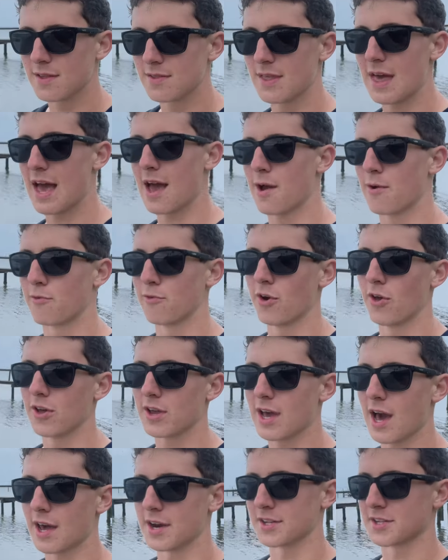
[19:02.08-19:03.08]
that really
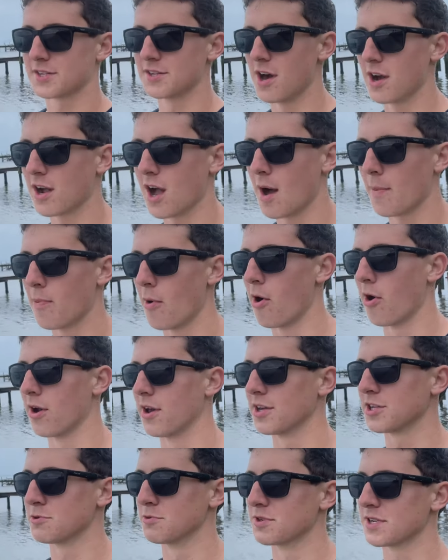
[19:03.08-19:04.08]
kind of snuck up on
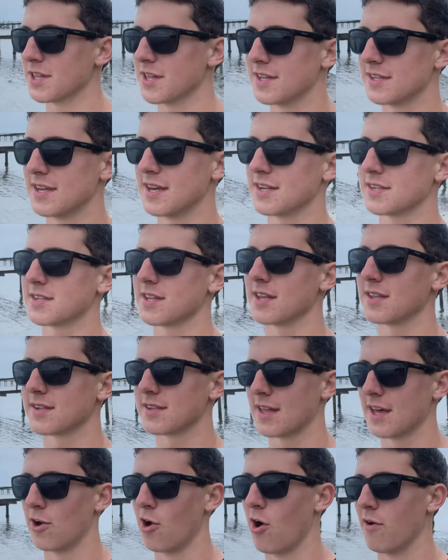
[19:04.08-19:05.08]
us. It was in the distance,
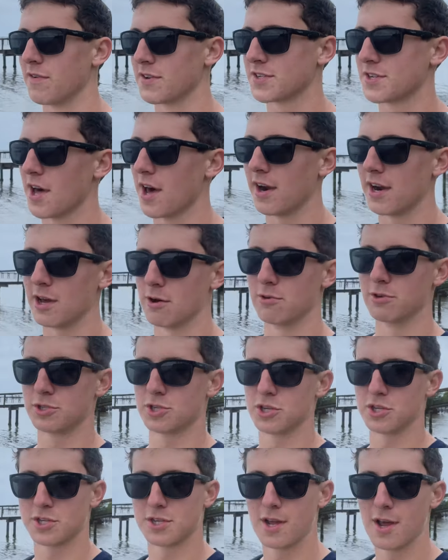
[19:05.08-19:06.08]
then all of a sudden it was
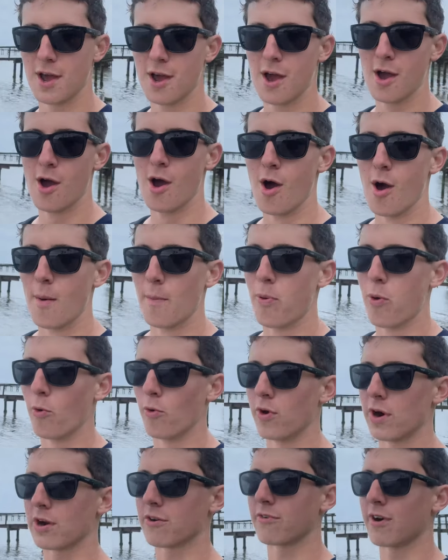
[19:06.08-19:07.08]
just
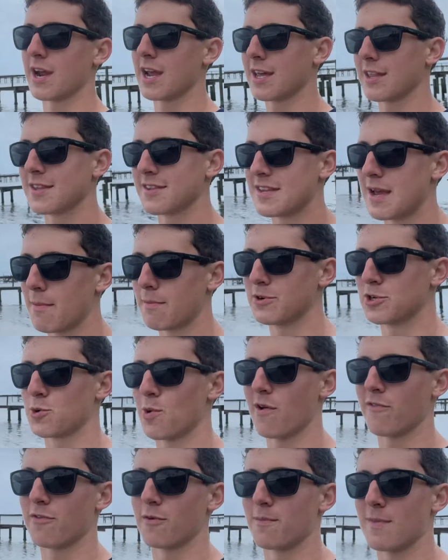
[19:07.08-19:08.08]
pouring rain. The temperature
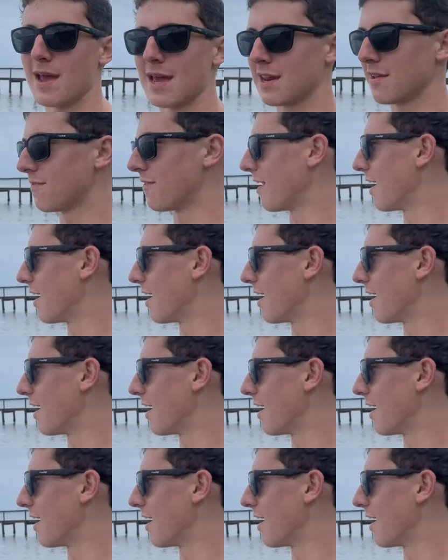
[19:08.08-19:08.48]
went from it was, 85. It was